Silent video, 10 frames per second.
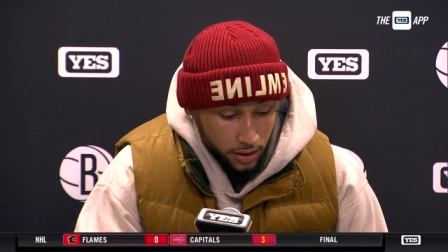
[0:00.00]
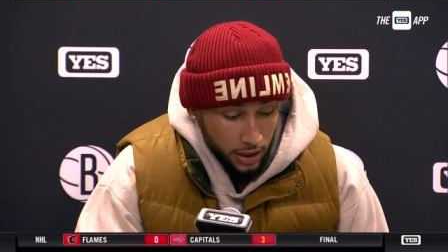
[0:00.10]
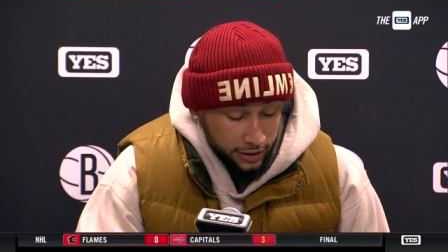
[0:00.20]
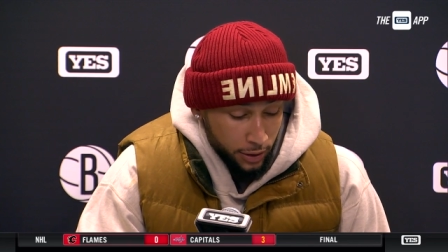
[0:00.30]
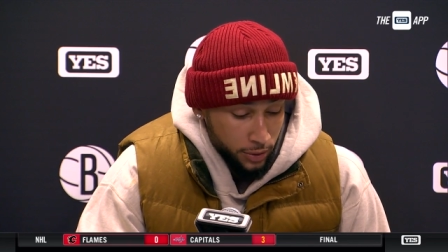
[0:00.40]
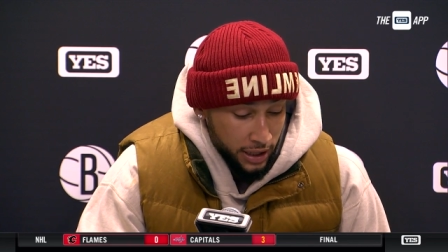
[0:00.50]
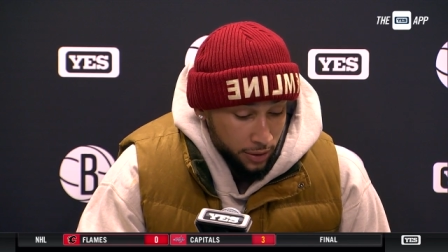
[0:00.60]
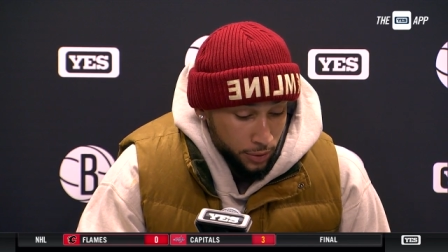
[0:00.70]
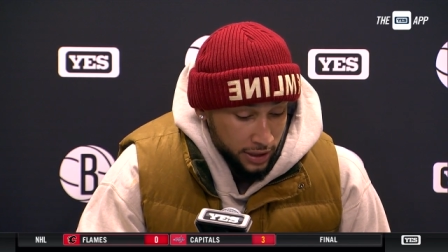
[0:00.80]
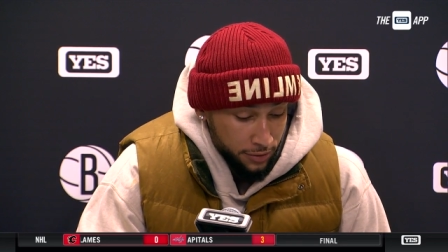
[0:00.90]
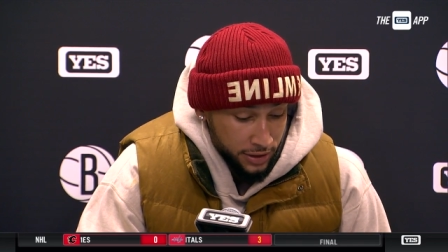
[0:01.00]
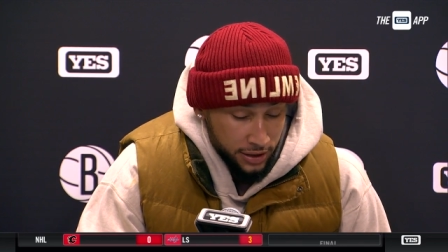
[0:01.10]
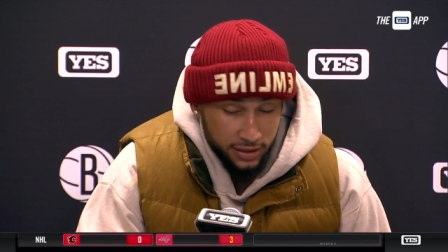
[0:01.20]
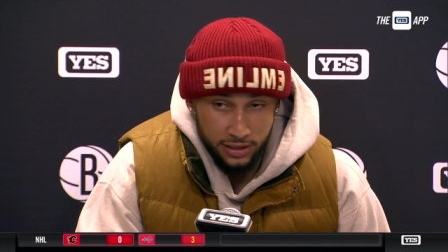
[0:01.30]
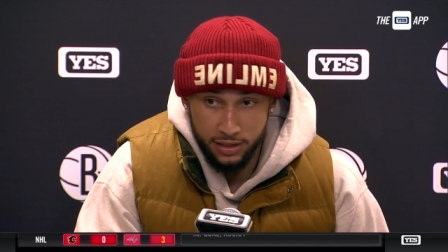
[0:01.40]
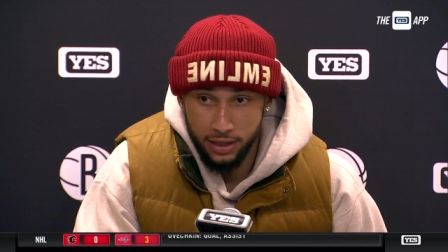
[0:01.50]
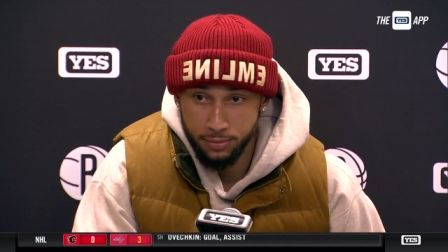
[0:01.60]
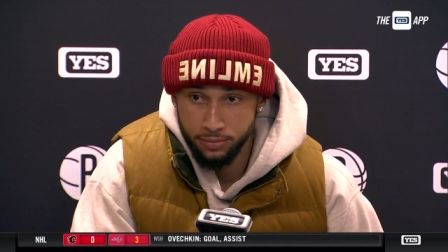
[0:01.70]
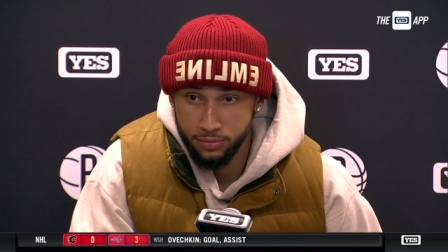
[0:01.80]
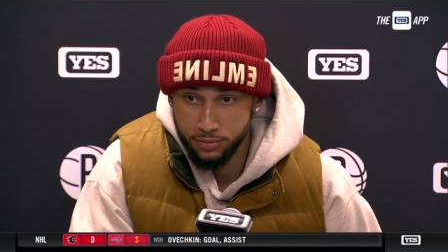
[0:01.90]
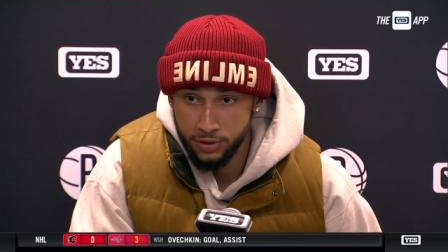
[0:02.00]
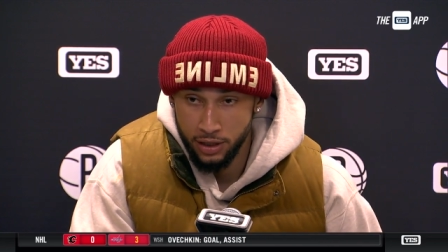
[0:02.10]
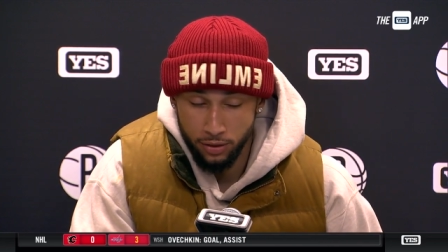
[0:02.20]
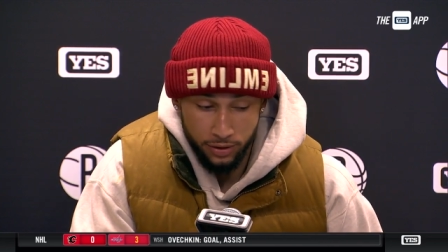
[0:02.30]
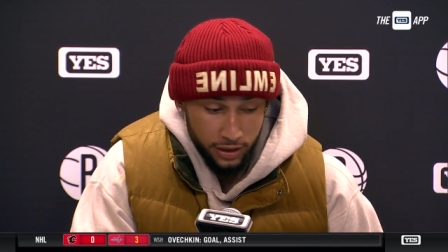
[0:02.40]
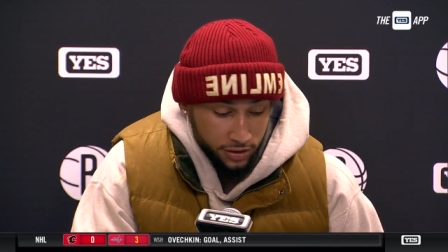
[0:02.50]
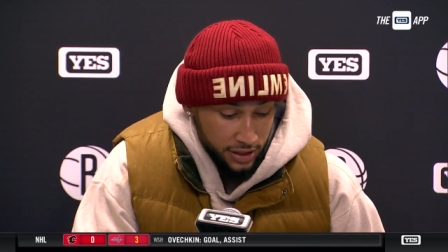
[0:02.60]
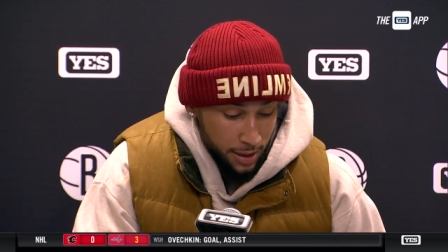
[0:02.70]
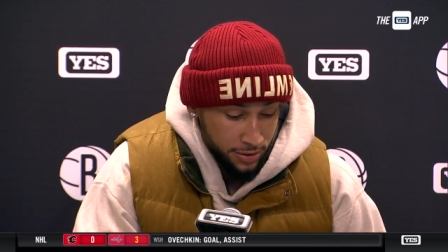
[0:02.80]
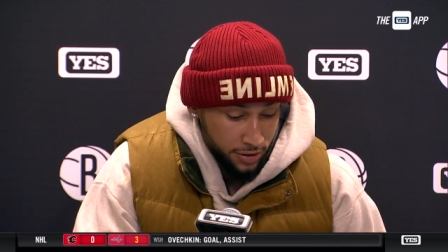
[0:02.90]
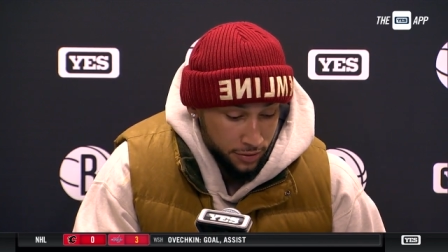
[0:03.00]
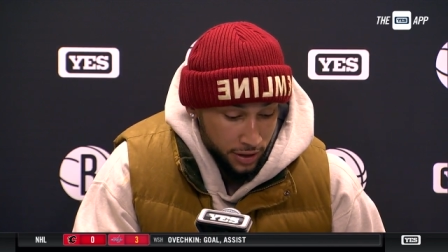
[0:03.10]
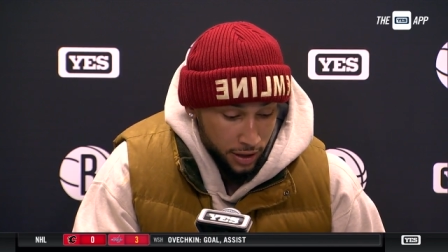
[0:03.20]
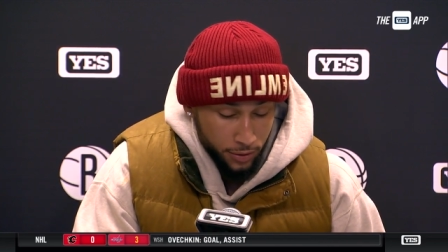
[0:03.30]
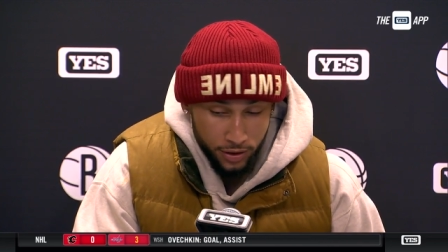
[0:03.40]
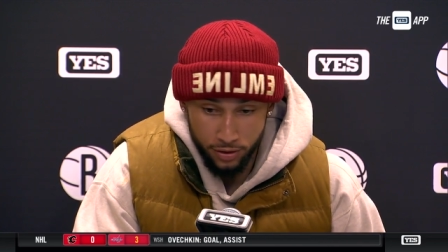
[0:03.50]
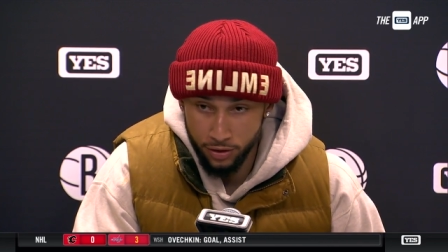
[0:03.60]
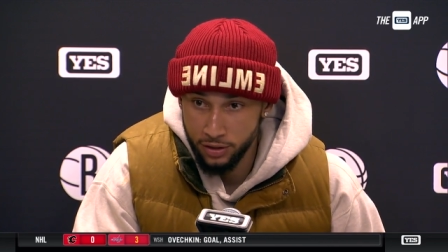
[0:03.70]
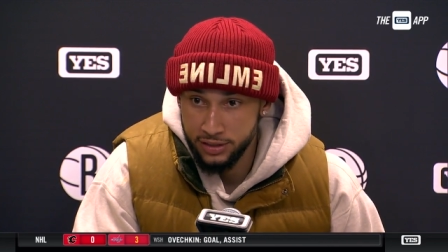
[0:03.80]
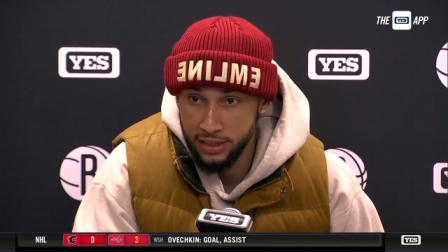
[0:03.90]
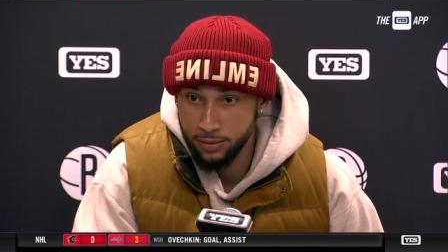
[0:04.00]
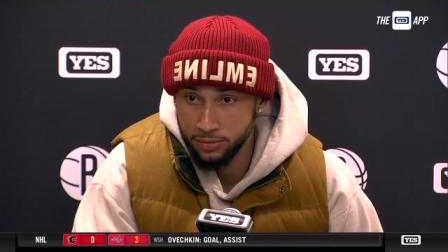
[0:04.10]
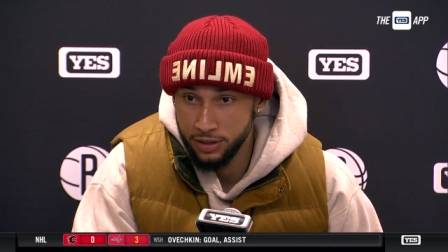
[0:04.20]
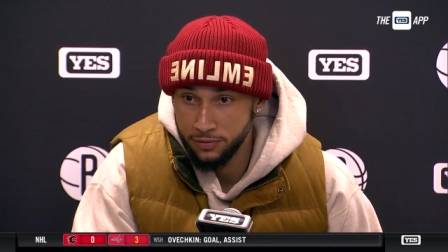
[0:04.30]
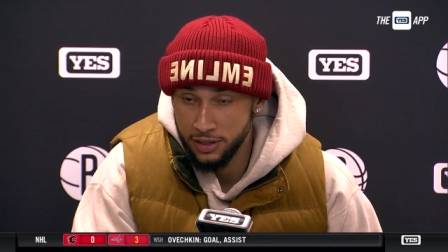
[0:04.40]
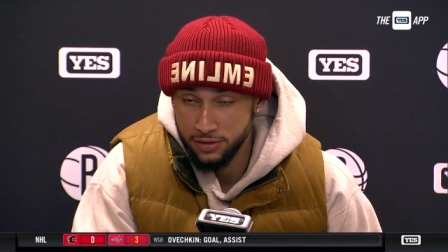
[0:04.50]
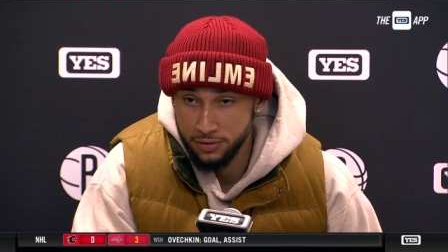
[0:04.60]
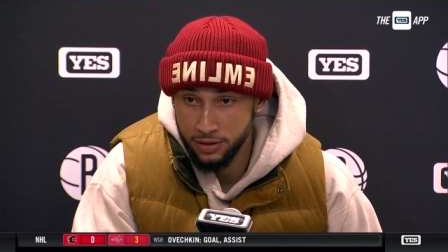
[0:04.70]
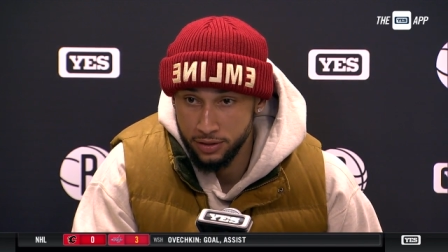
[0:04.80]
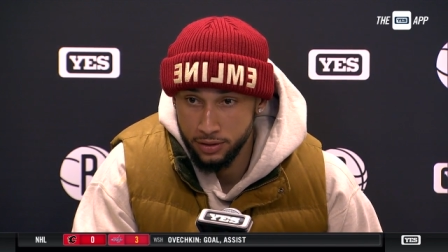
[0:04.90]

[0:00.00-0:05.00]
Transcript: I think with, with everything, it takes time. You know, I don't think it just happens overnight where you're a good team defensively.